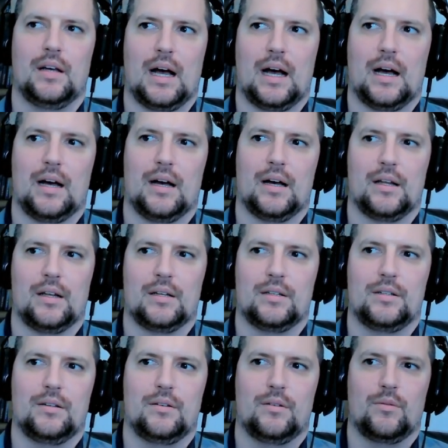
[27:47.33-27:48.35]
uh,
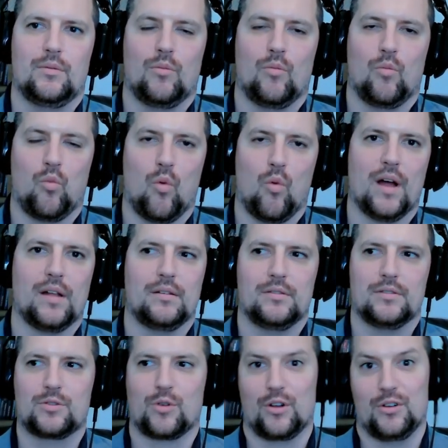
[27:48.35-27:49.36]
what
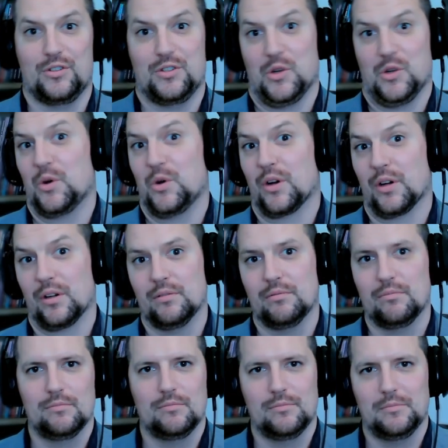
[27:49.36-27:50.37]
sort of Duder
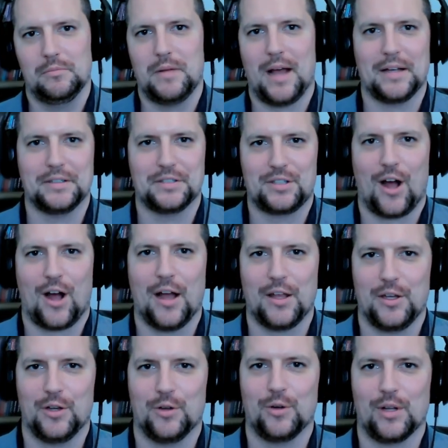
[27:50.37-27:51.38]
has
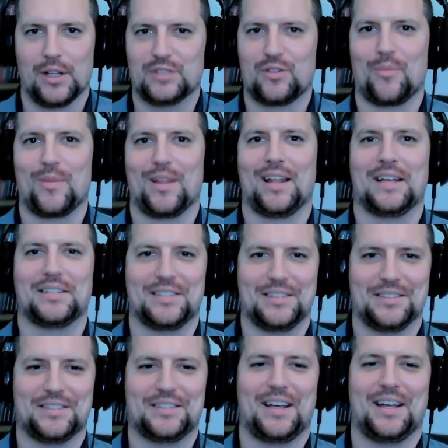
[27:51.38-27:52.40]
taught you, at least from the
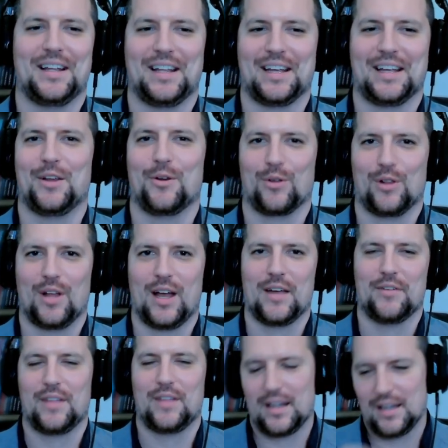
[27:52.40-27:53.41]
lessons that like in your
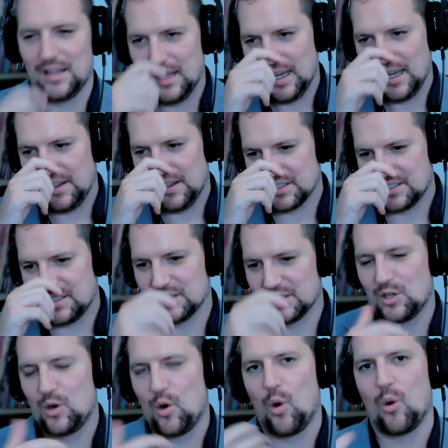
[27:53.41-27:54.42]
life, that this
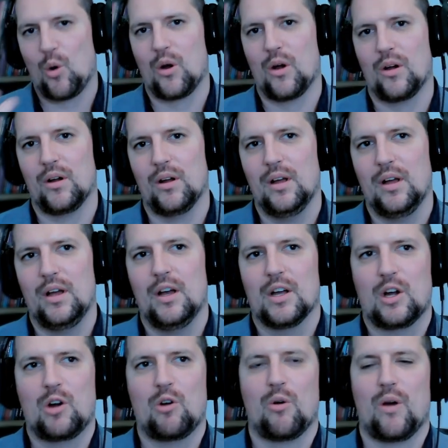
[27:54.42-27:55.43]
this core
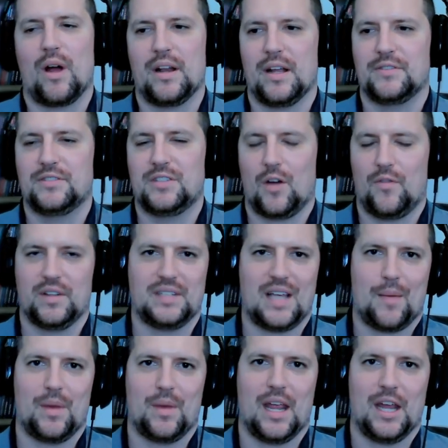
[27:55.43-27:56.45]
core idea of self
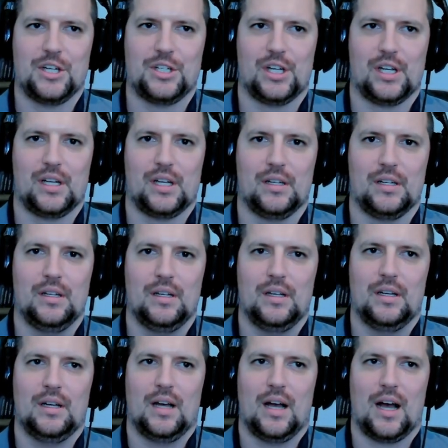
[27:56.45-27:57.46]
examination
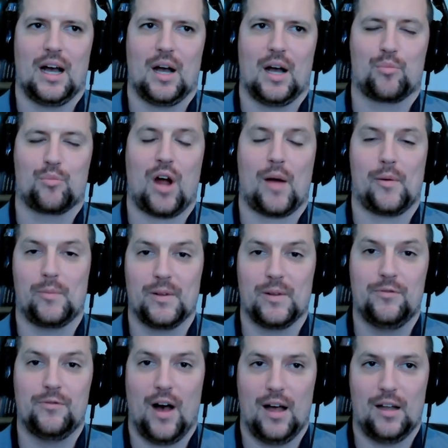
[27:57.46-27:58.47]
uh, probably
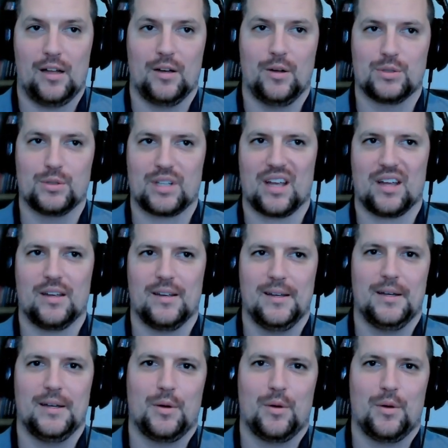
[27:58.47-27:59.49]
follows like